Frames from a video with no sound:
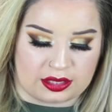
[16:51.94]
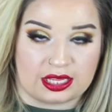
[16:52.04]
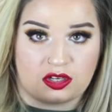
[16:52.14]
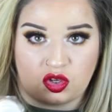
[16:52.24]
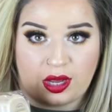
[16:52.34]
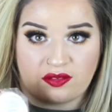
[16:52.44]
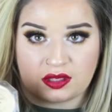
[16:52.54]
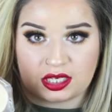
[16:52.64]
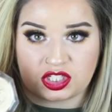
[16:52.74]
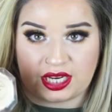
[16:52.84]
They do have a
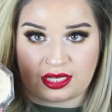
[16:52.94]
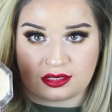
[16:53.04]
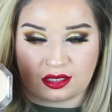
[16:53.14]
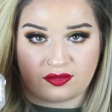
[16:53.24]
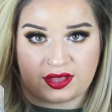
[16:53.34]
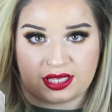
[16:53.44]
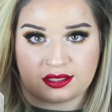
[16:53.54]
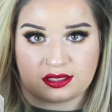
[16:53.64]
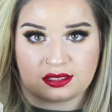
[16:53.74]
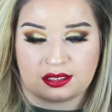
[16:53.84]
lot of shades of
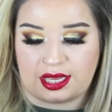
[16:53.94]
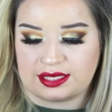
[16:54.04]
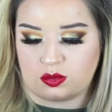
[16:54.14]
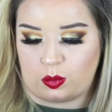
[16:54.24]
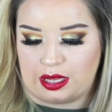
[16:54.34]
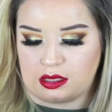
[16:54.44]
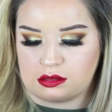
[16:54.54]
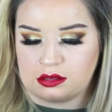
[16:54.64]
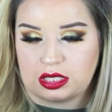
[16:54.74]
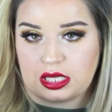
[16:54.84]
this as
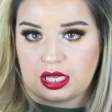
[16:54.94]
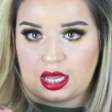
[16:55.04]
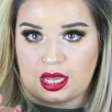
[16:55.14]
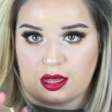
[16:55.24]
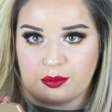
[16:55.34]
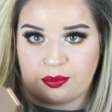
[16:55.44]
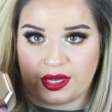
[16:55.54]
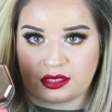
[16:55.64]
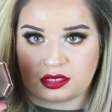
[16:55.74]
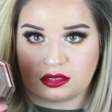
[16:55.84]
well,
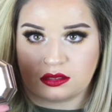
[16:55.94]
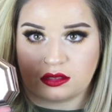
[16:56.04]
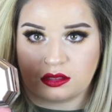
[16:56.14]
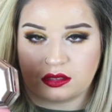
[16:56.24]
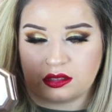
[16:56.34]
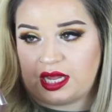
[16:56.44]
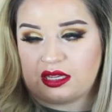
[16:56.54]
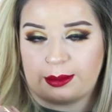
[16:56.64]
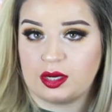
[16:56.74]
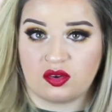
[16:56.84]
but yeah,
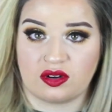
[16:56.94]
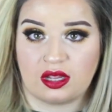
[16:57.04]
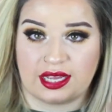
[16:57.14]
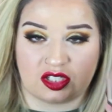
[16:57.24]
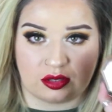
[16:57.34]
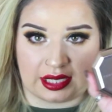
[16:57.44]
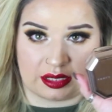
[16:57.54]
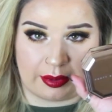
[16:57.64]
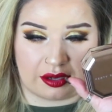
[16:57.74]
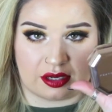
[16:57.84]
I mean, overall I do like
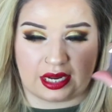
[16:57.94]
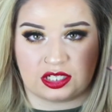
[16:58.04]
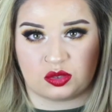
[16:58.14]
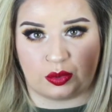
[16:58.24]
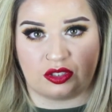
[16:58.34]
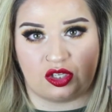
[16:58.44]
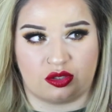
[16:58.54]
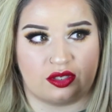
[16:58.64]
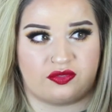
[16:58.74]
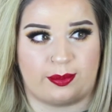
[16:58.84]
the powder. I just wouldn't
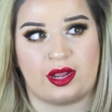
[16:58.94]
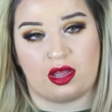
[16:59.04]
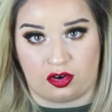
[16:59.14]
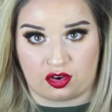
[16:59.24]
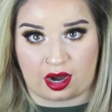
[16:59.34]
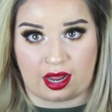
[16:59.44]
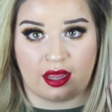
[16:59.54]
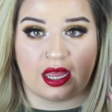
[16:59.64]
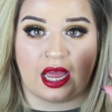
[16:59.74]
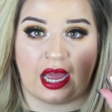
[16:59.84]
use it for my under eye.
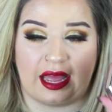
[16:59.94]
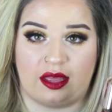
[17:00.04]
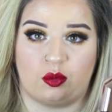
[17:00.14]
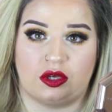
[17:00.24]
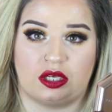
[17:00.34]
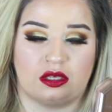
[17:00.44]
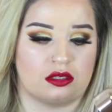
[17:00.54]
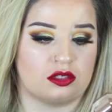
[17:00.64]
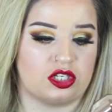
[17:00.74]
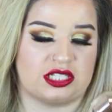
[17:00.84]
I would
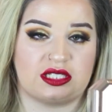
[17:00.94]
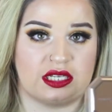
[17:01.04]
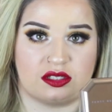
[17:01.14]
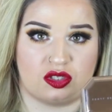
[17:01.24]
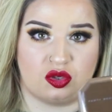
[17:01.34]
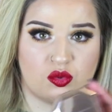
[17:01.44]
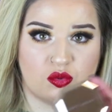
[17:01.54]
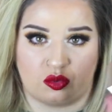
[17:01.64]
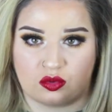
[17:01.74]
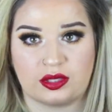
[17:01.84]
just stick
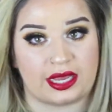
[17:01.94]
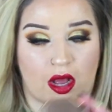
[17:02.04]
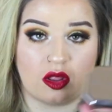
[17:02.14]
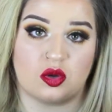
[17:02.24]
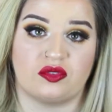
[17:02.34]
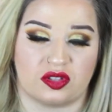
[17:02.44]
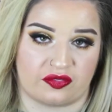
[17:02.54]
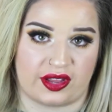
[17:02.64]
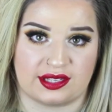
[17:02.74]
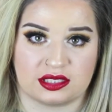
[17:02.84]
to like all over the
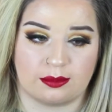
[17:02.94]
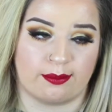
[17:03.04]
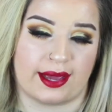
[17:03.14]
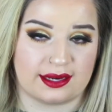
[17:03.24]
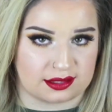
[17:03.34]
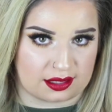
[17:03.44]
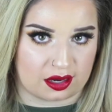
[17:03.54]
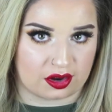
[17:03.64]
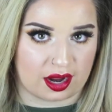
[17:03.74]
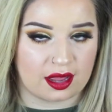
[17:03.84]
face minus the
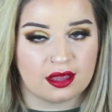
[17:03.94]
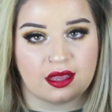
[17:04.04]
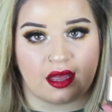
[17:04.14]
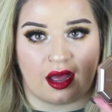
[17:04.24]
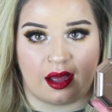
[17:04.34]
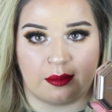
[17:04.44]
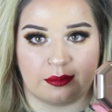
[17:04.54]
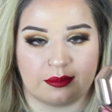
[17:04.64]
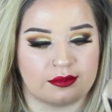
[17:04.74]
under eye.